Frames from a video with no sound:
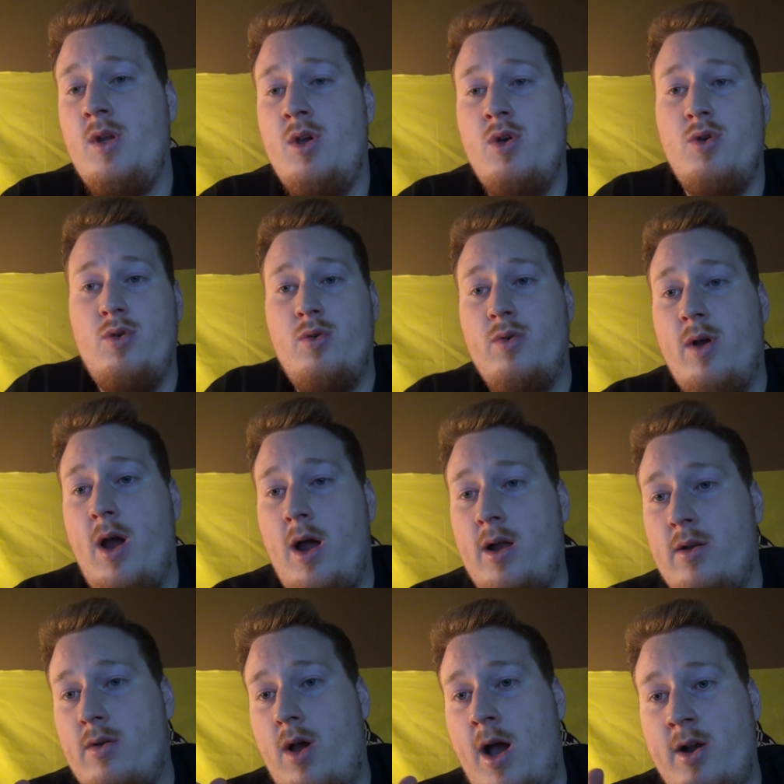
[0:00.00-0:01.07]
who
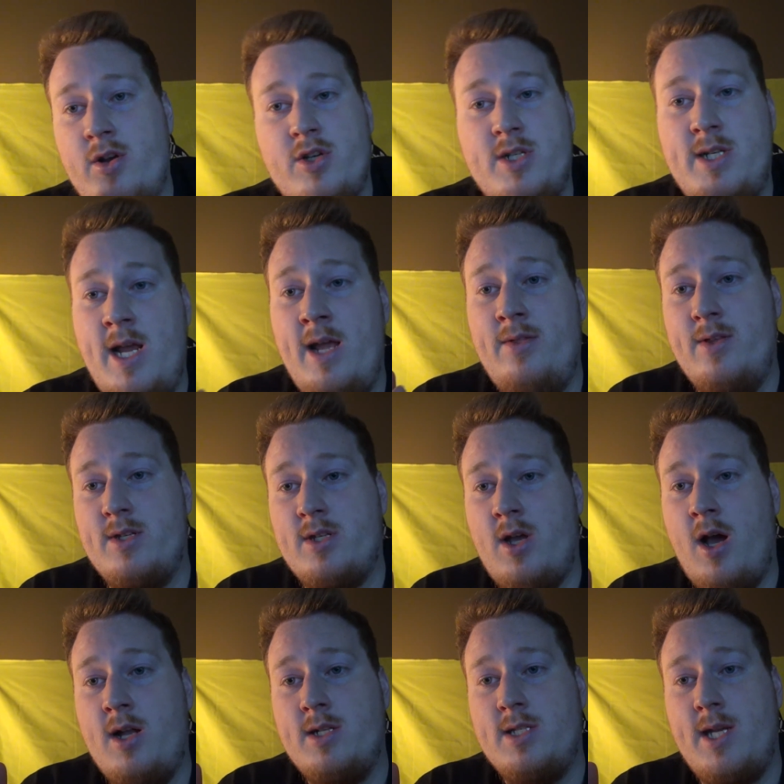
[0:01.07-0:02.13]
understand this
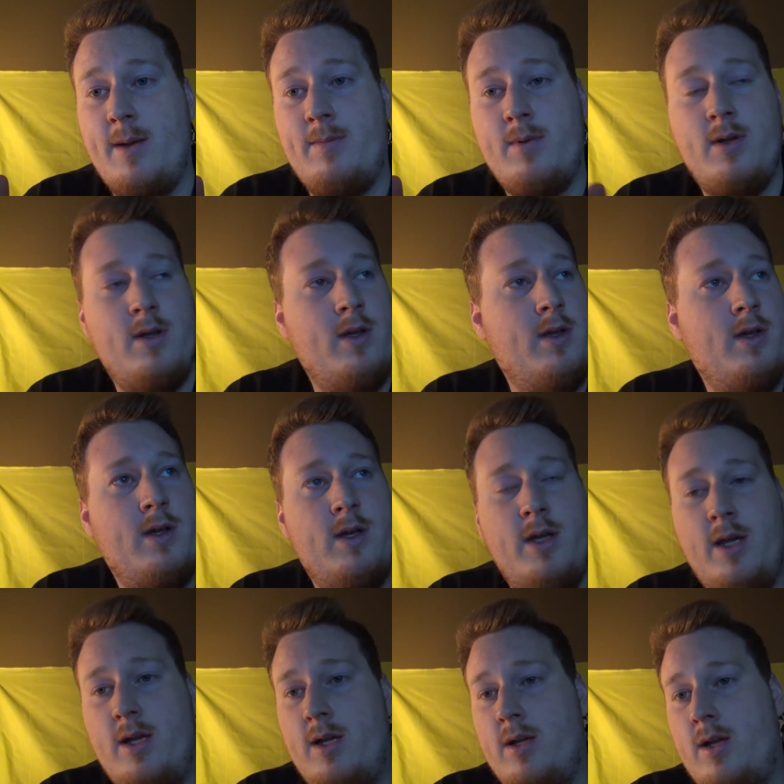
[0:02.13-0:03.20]
concept
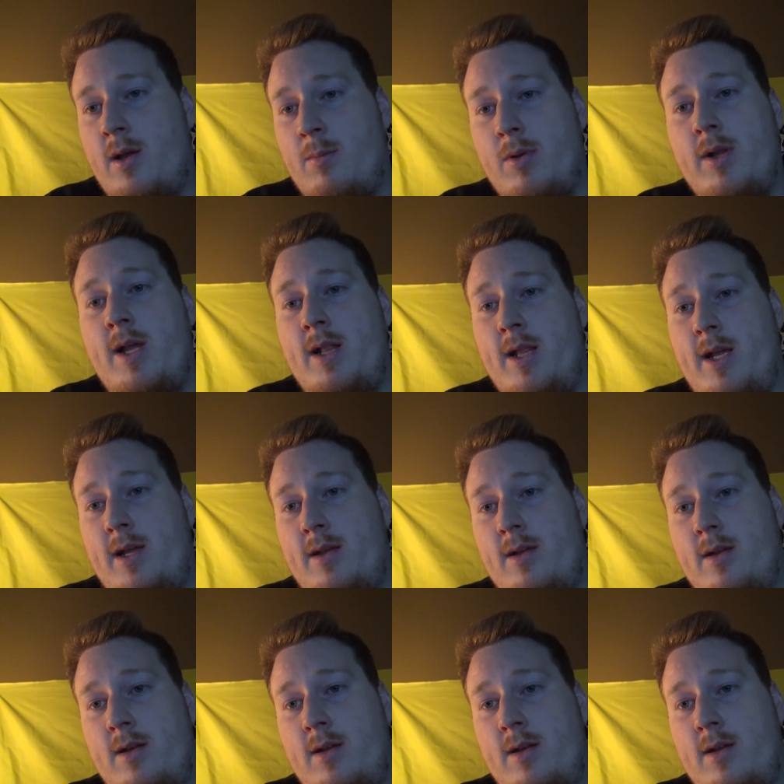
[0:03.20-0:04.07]
completely.